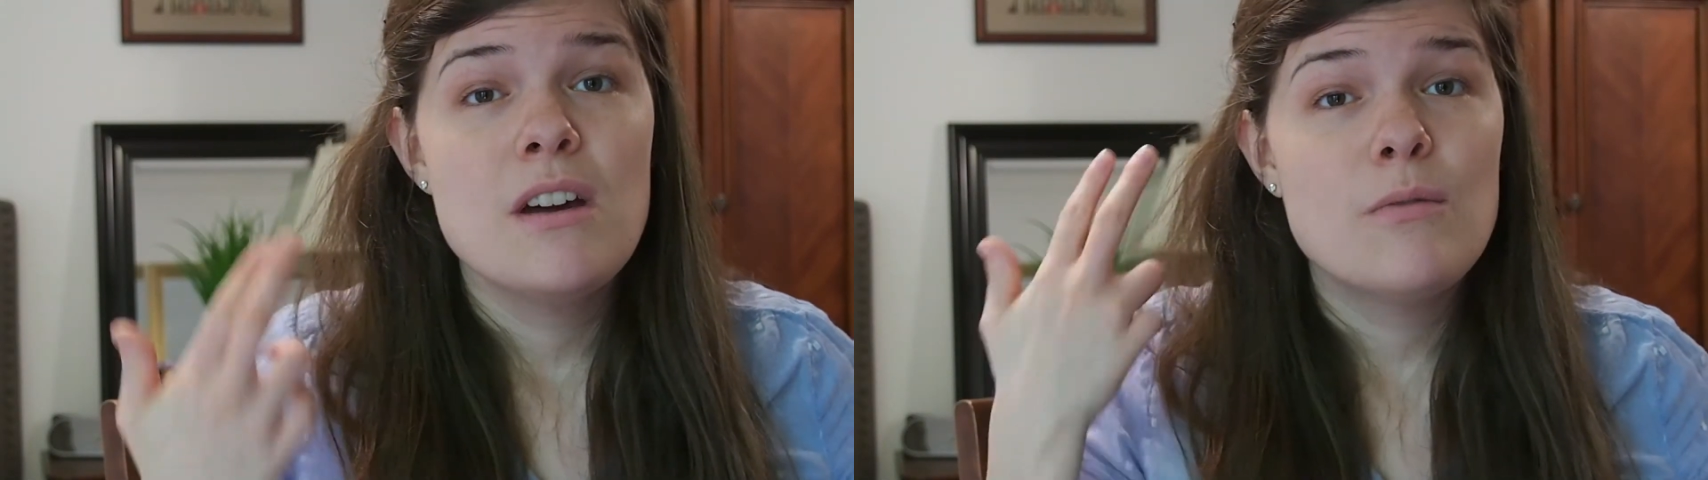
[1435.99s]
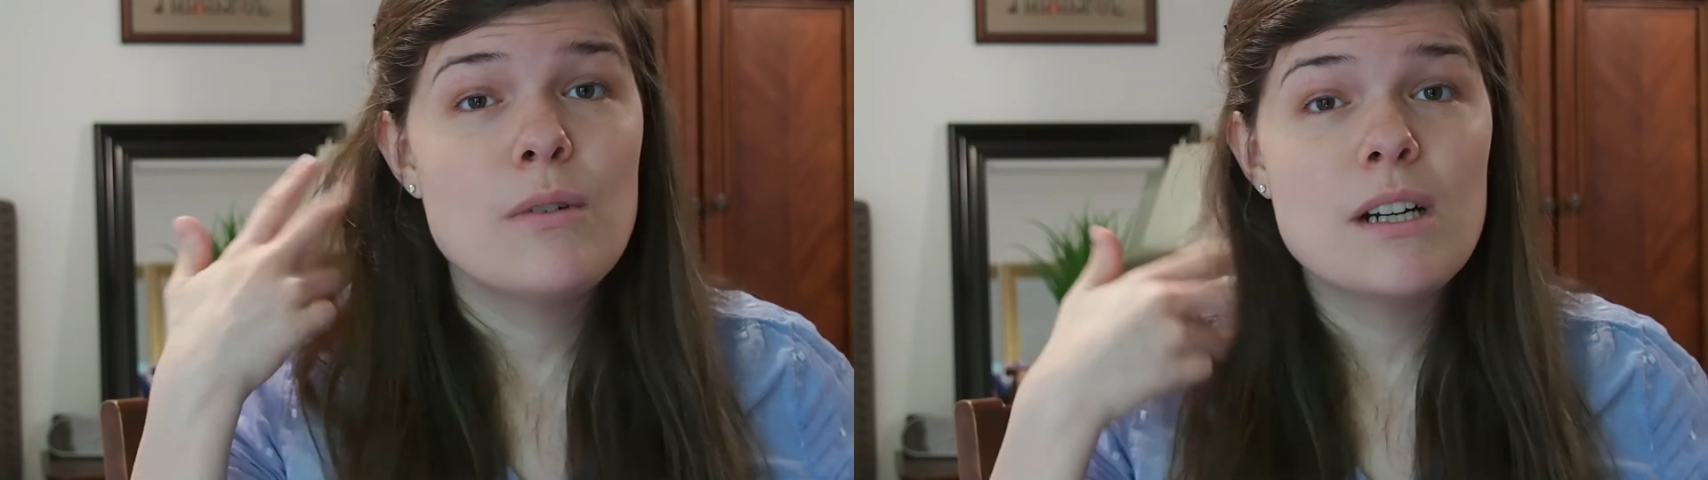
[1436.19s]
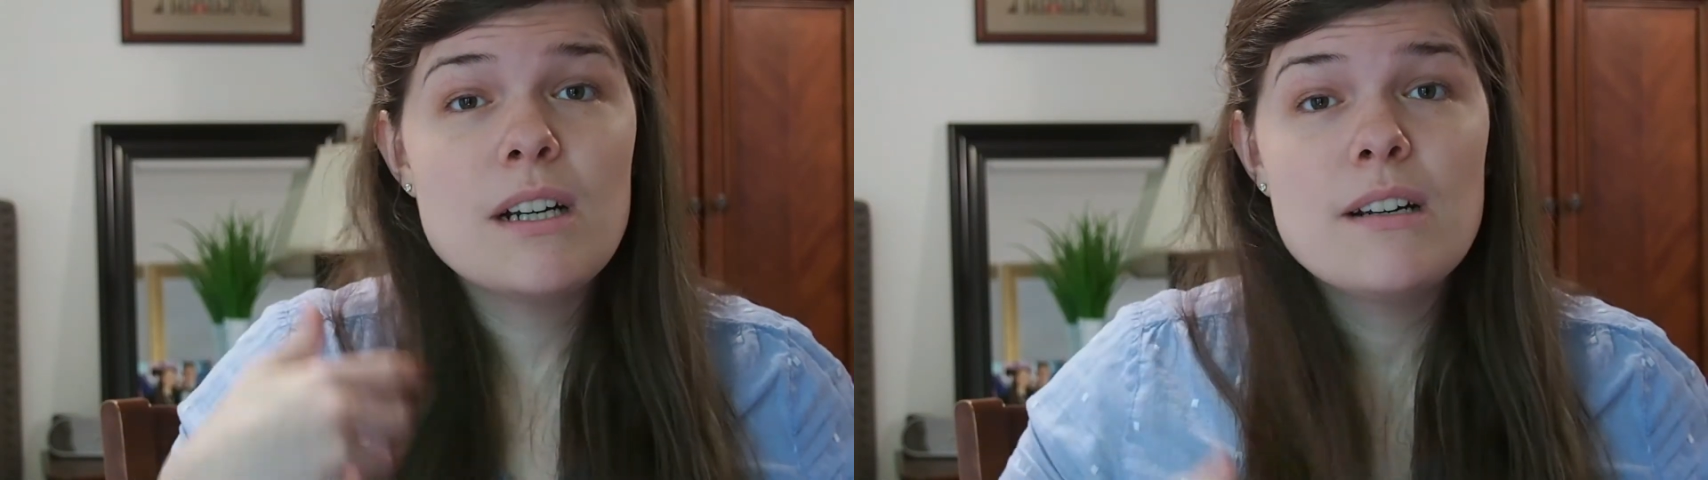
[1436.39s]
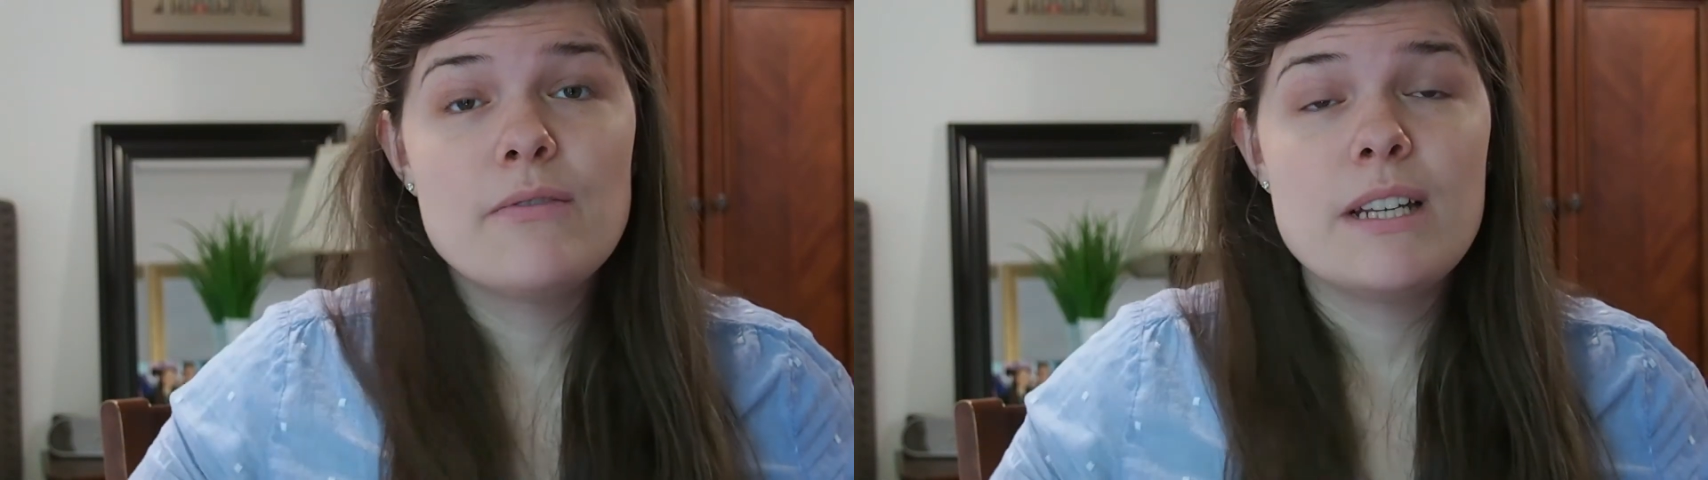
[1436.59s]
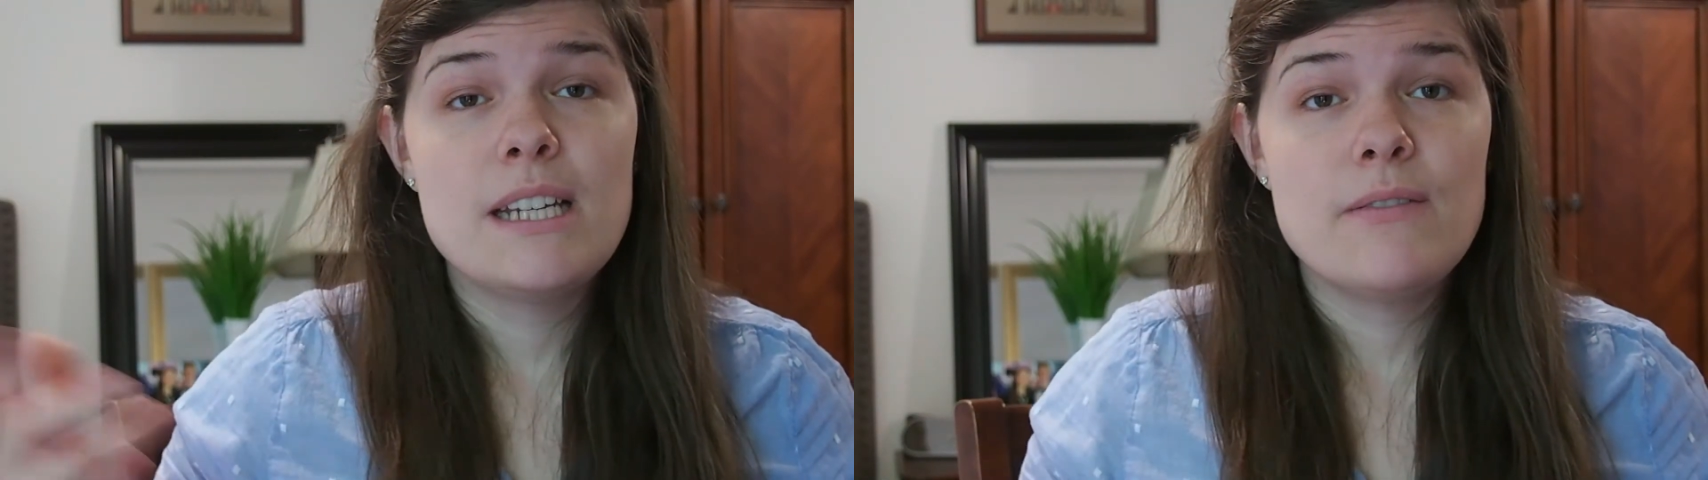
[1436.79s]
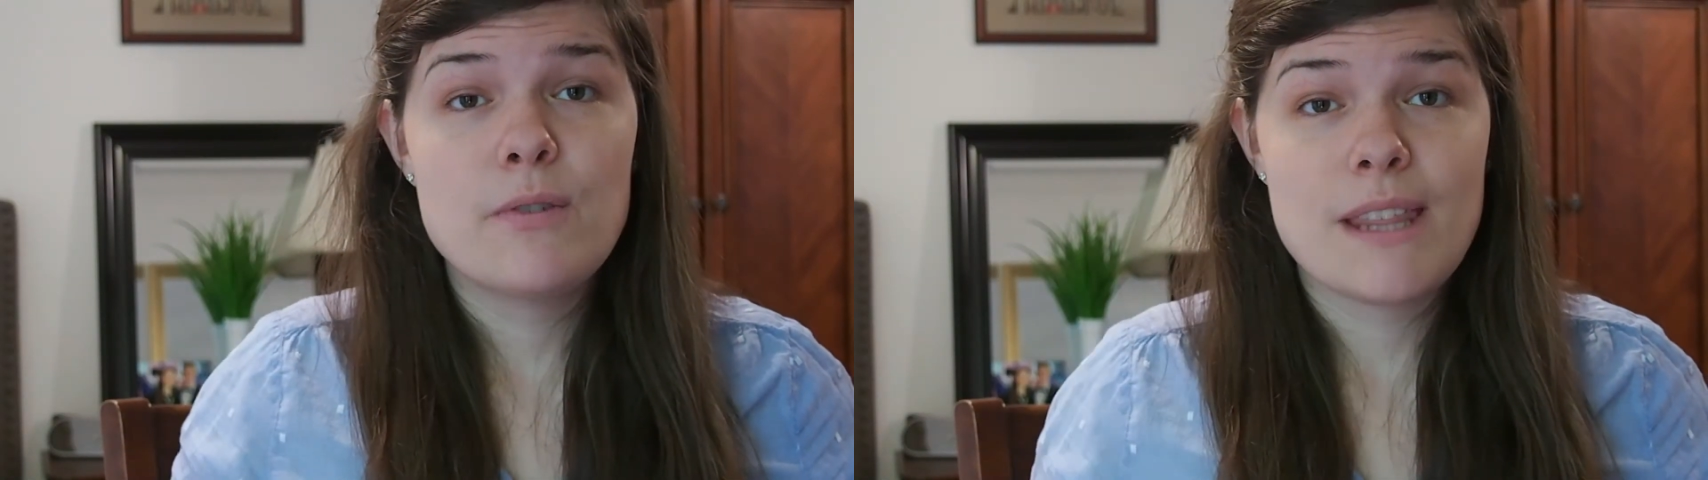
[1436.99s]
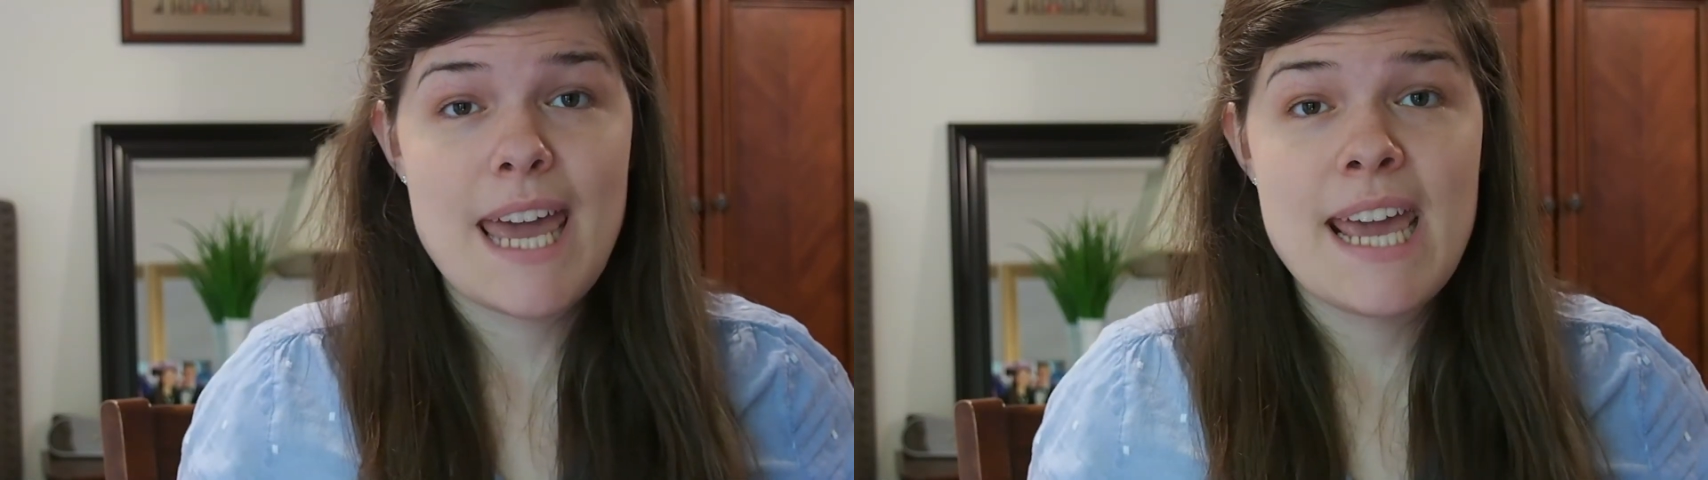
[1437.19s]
were reaching for the